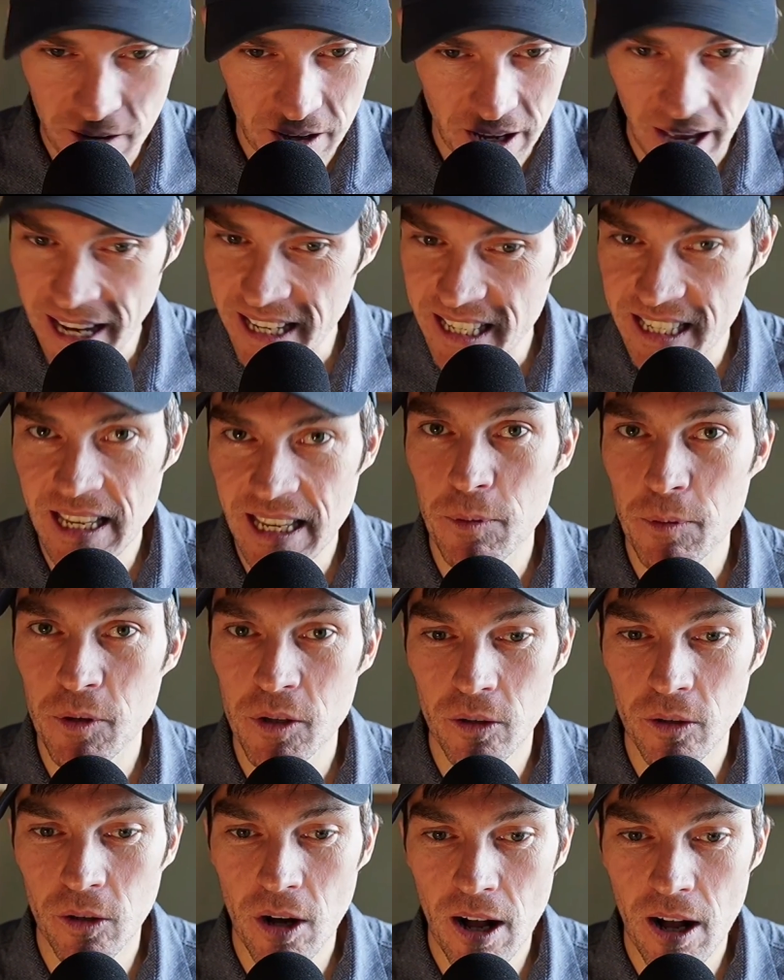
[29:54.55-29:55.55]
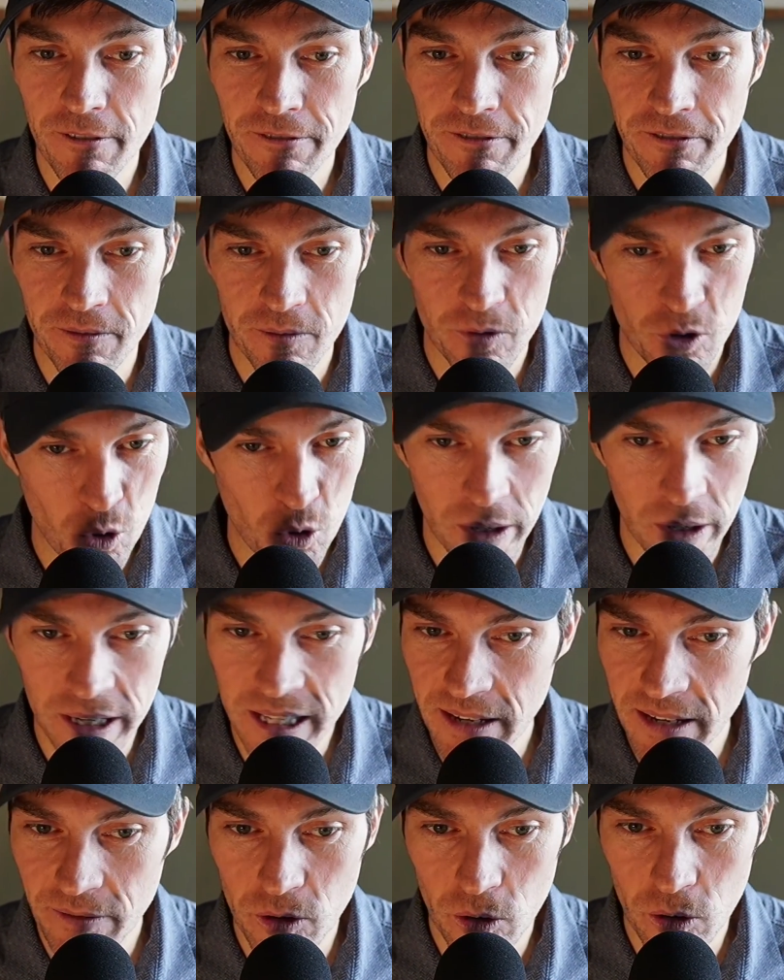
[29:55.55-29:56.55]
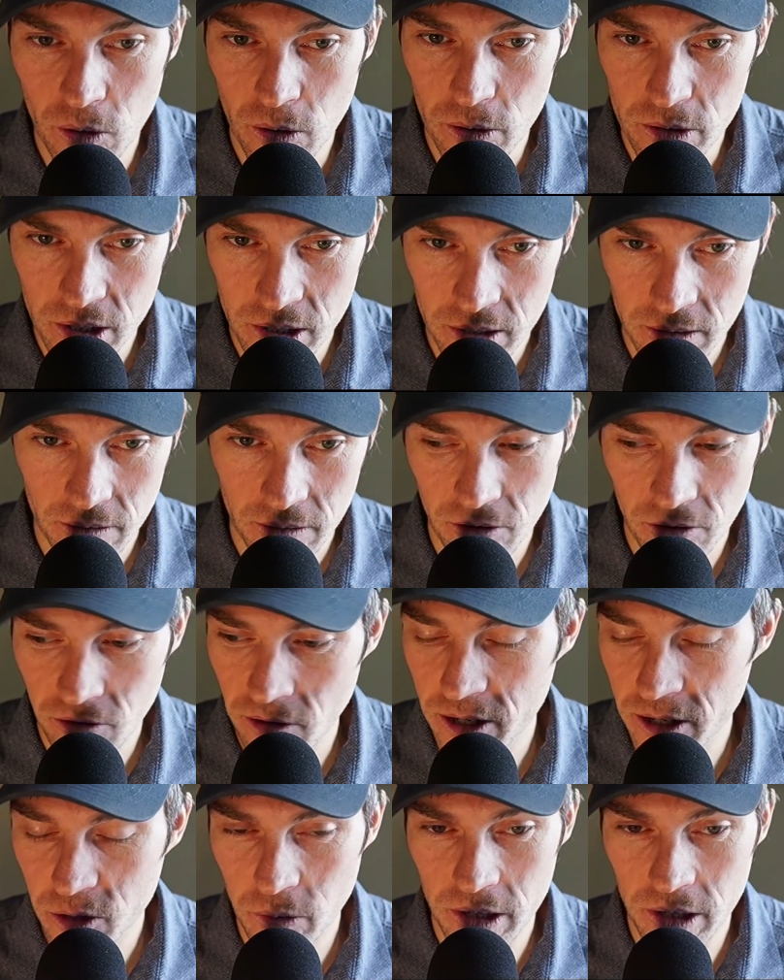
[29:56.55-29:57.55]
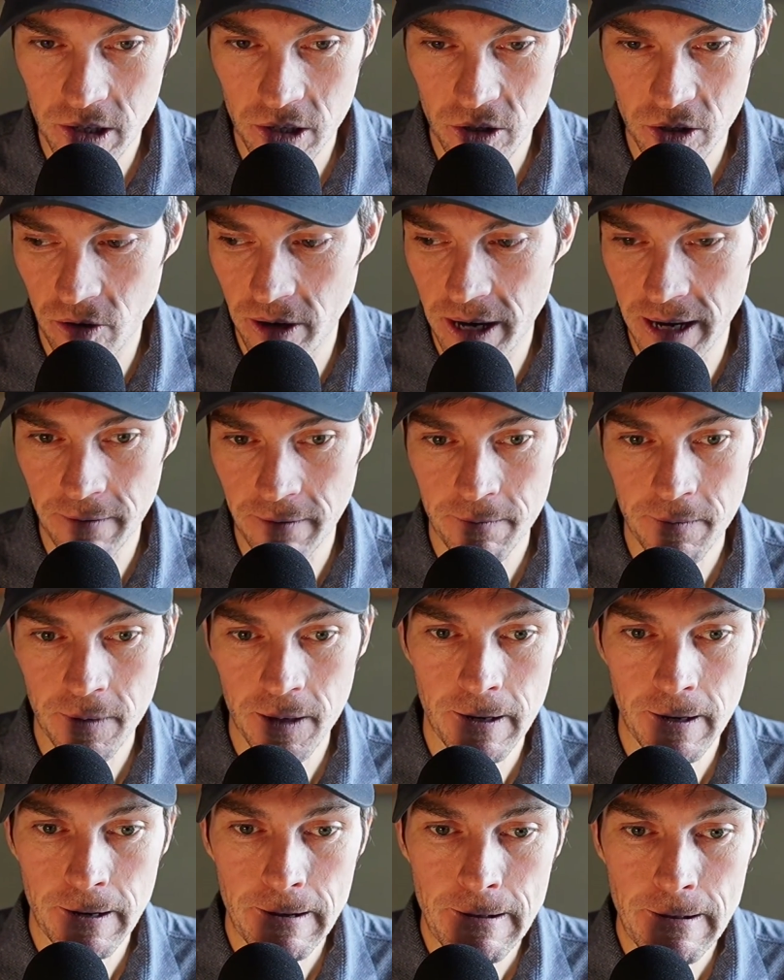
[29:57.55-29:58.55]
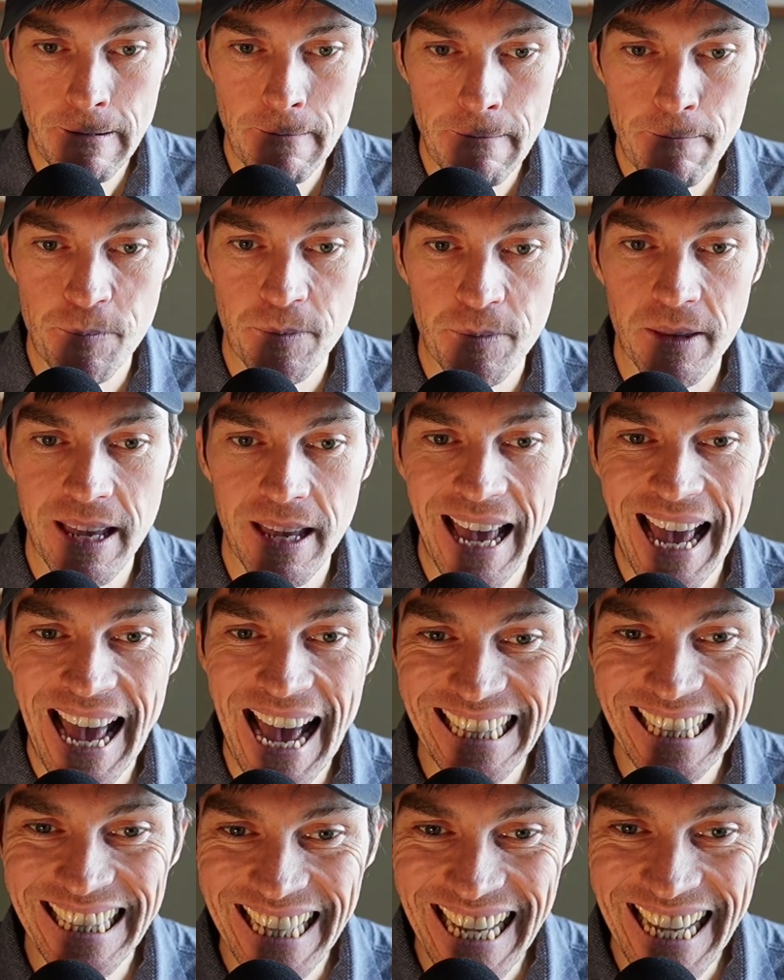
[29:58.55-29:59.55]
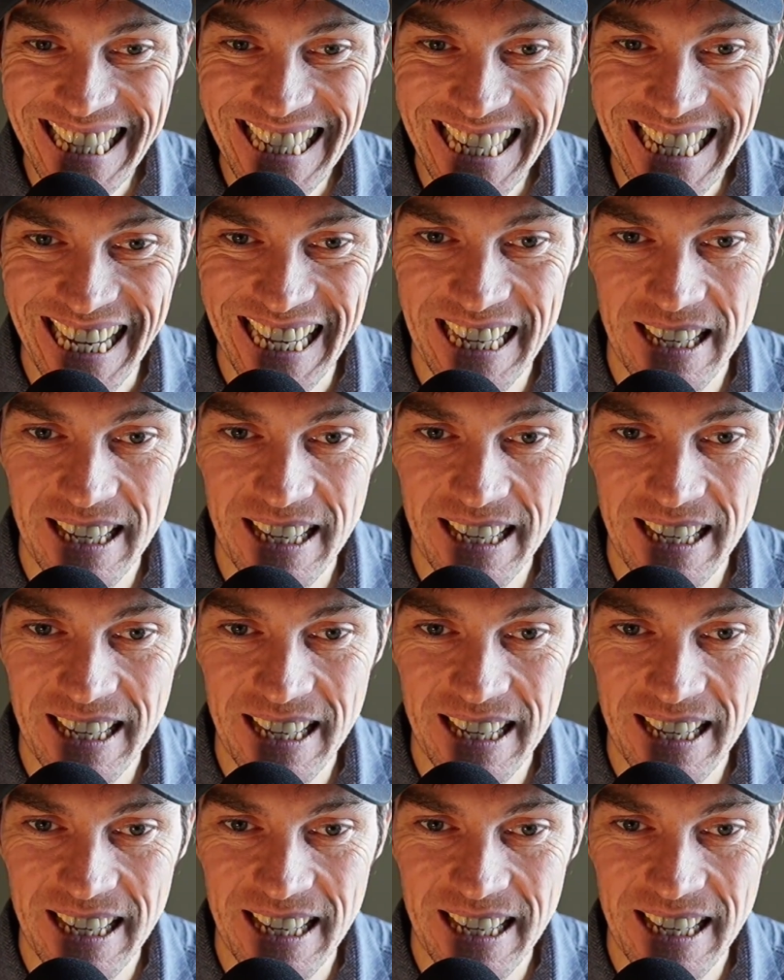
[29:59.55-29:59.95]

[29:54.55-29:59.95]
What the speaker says: Exceptional golf, 27 holes. Crosswinds is great. Atlantic